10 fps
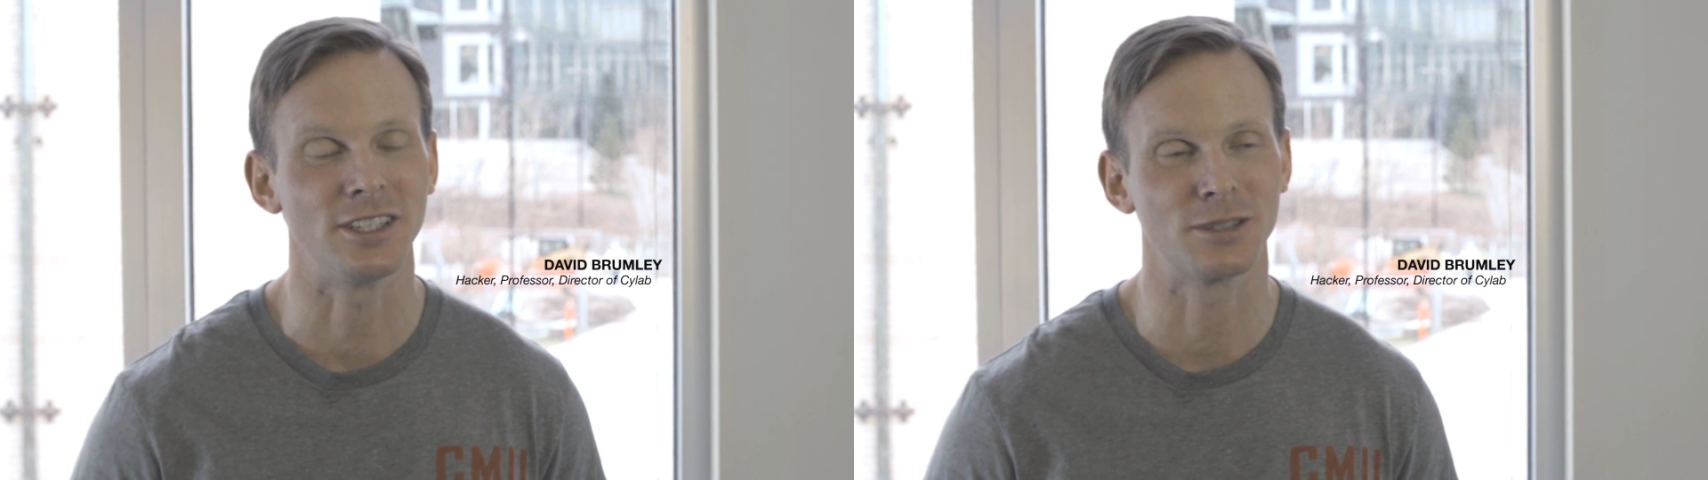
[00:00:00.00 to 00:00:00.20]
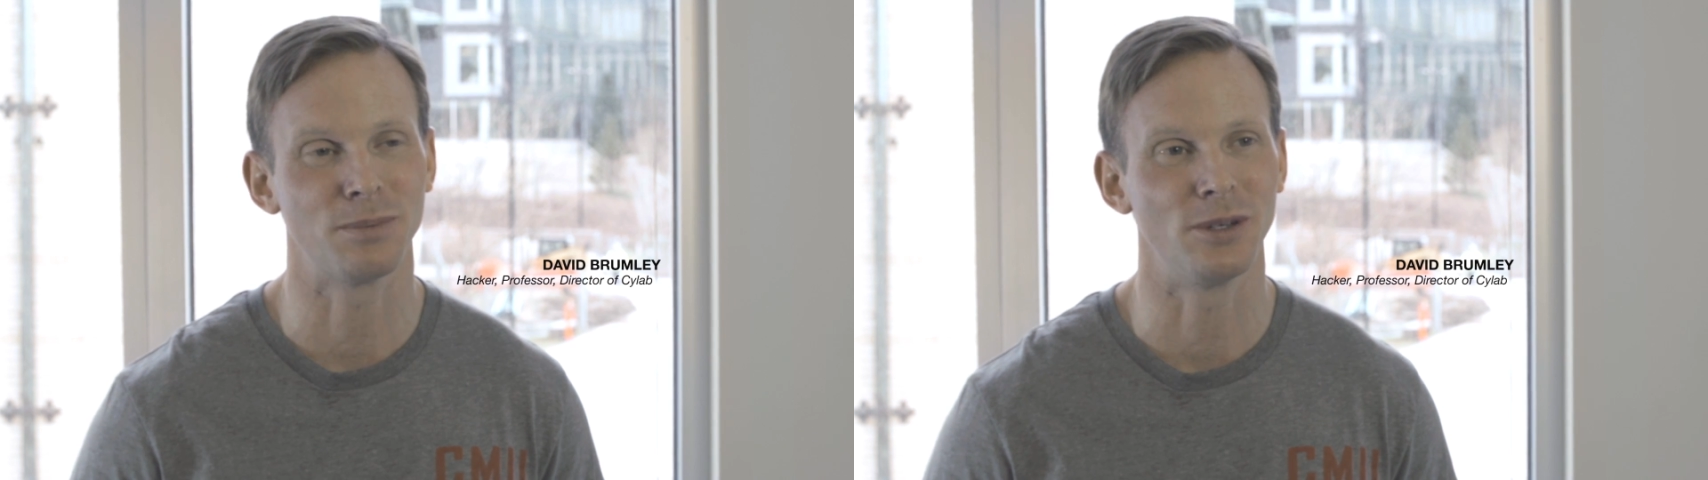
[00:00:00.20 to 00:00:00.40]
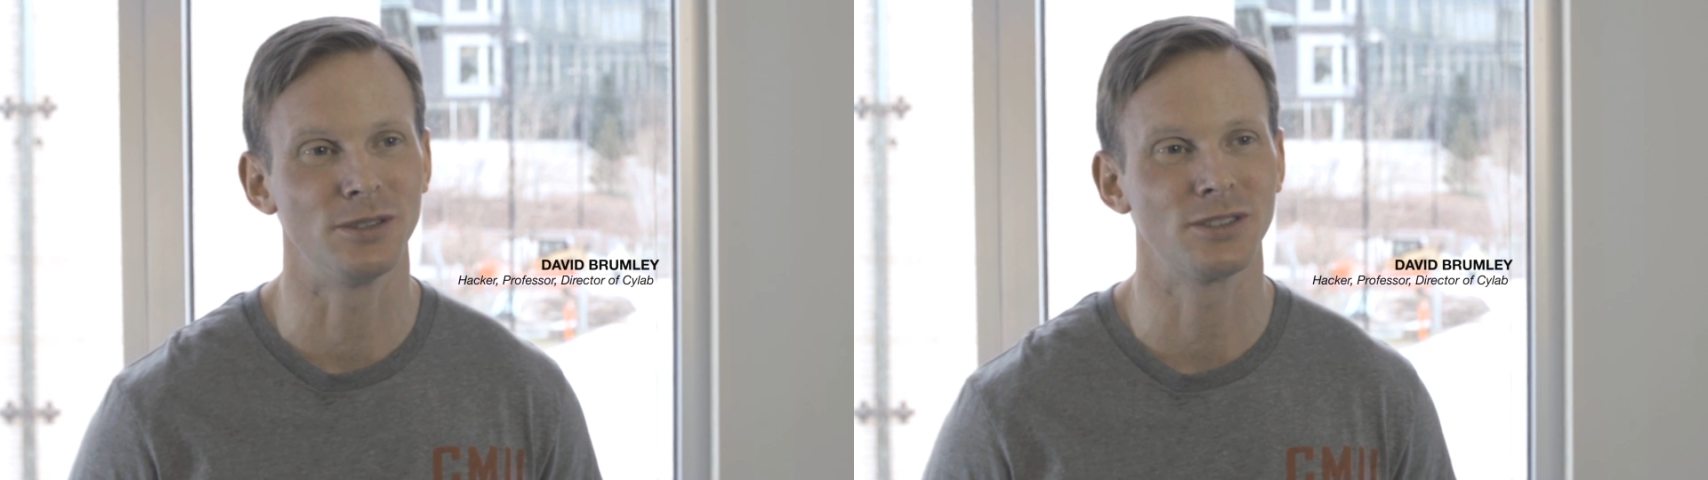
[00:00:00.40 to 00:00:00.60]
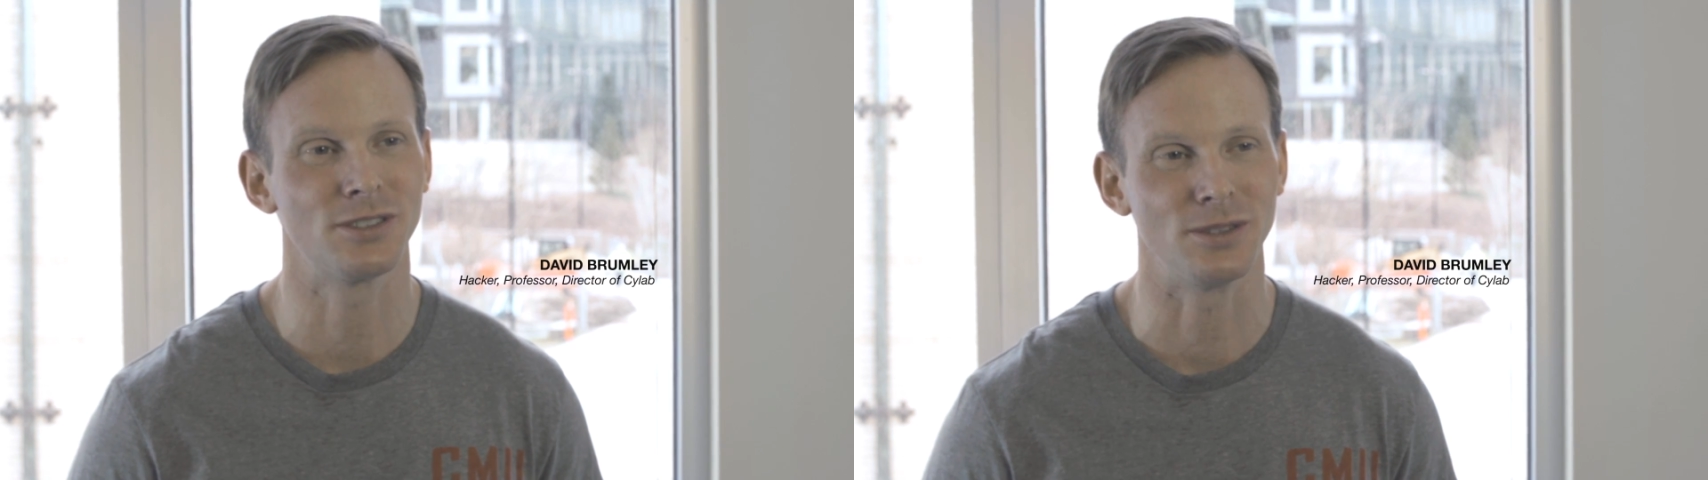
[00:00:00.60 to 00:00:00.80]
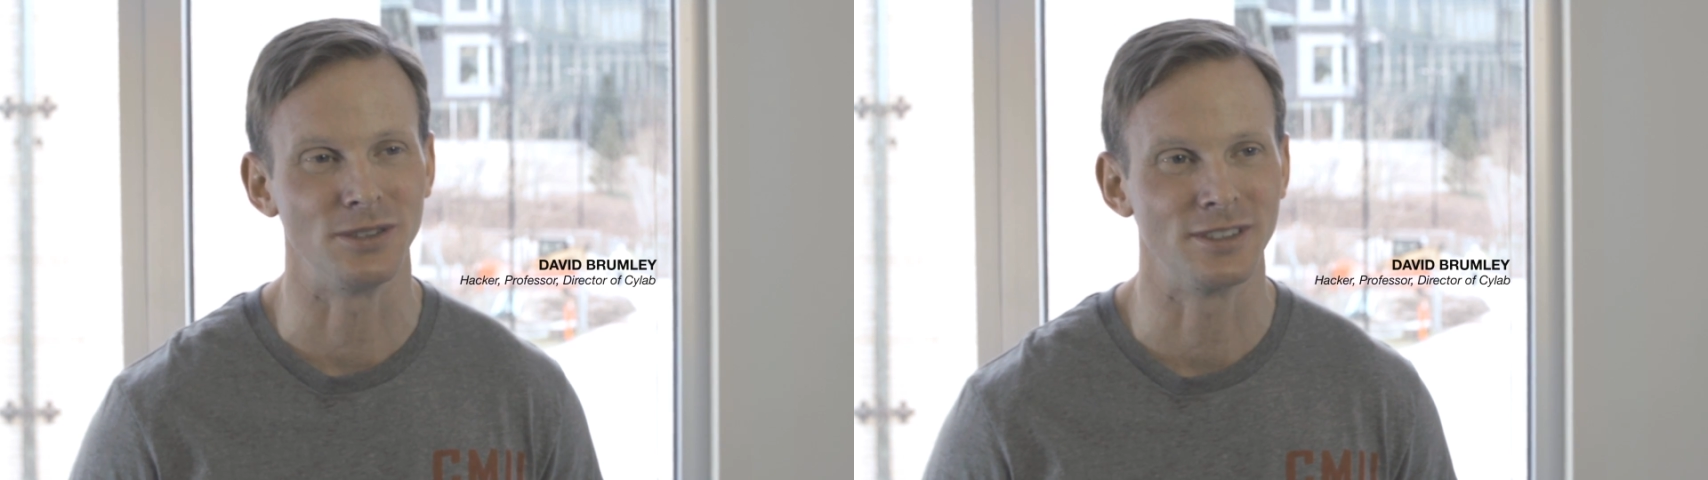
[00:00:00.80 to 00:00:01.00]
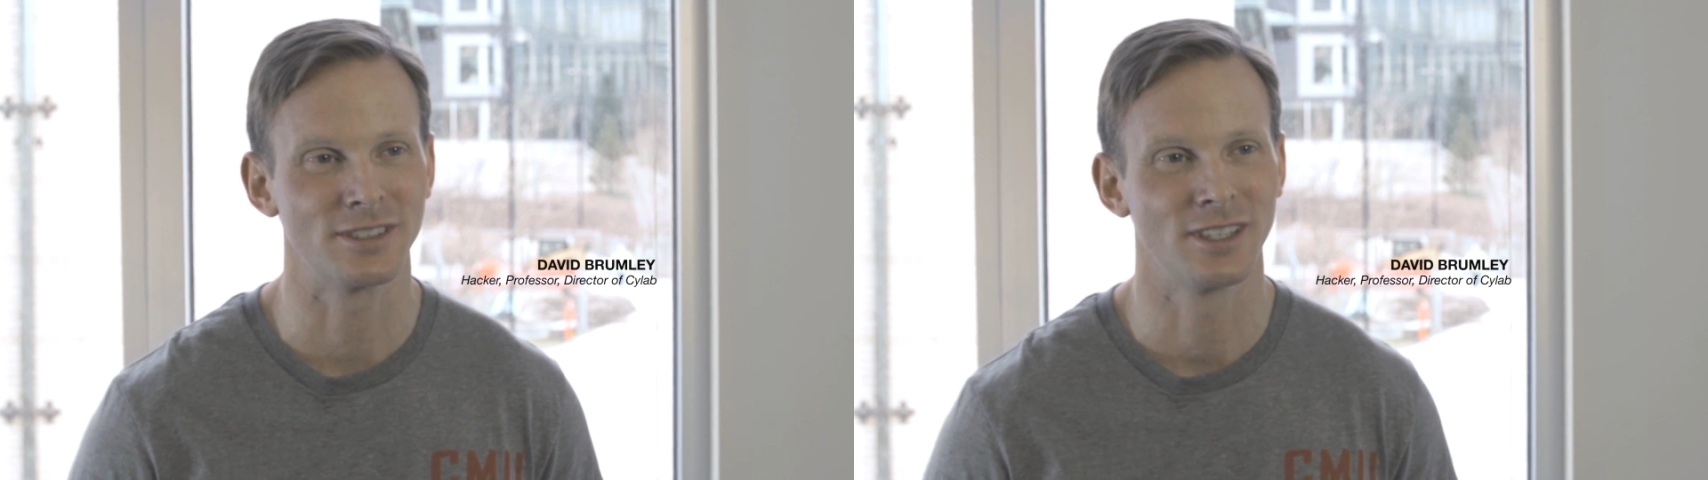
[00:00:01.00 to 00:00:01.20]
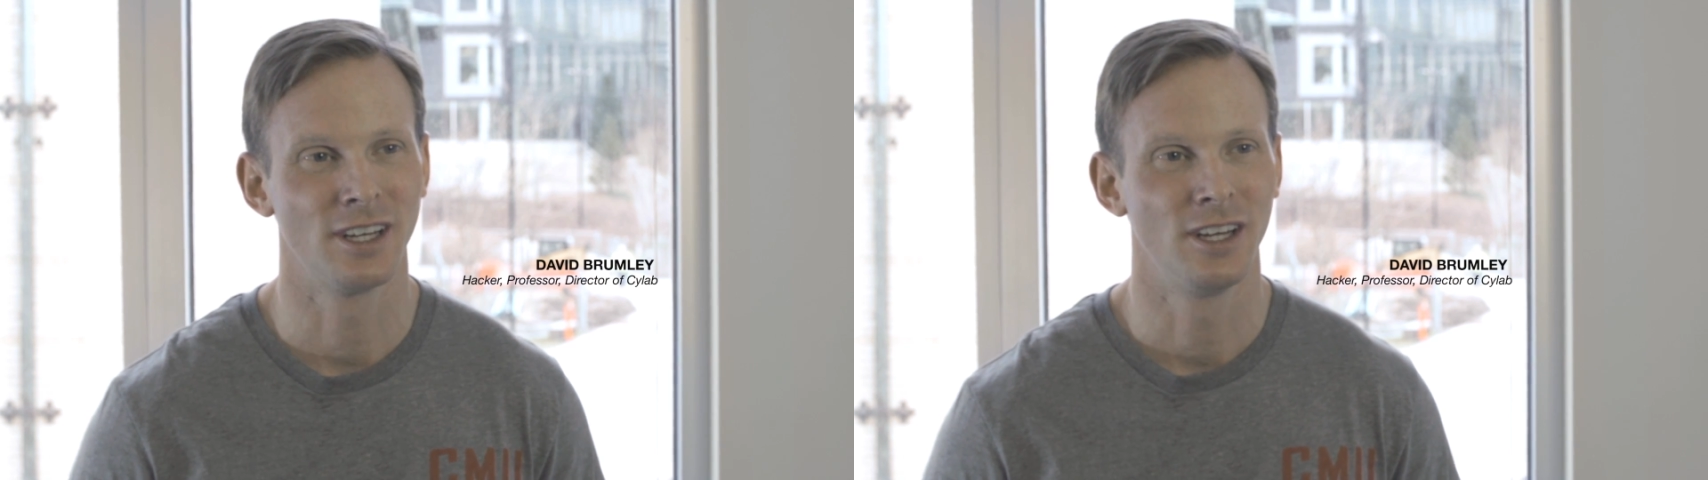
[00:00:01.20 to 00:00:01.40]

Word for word: expose students